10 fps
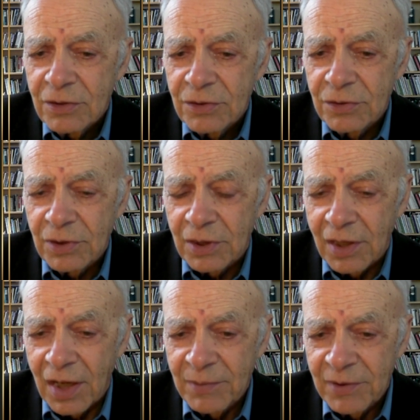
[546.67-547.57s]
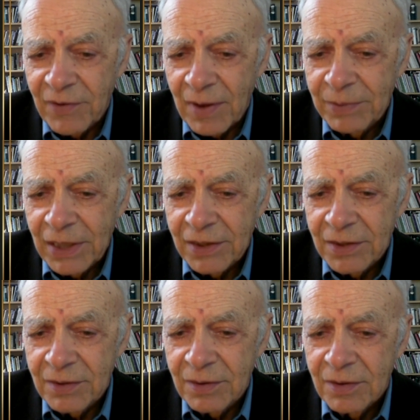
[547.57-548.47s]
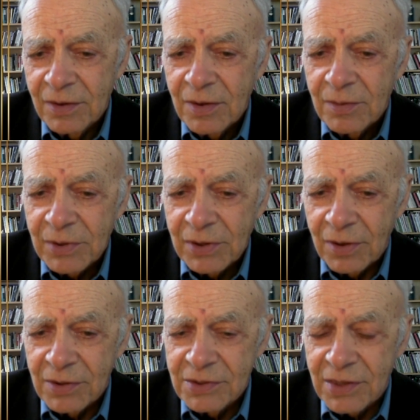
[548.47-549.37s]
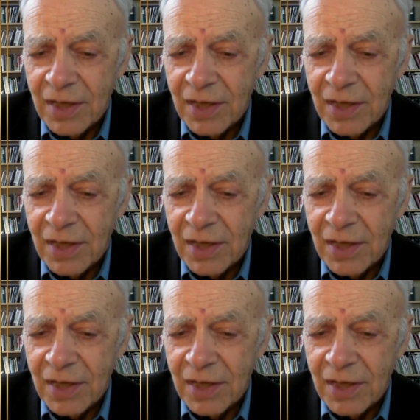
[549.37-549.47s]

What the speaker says: to the climate of our planet, because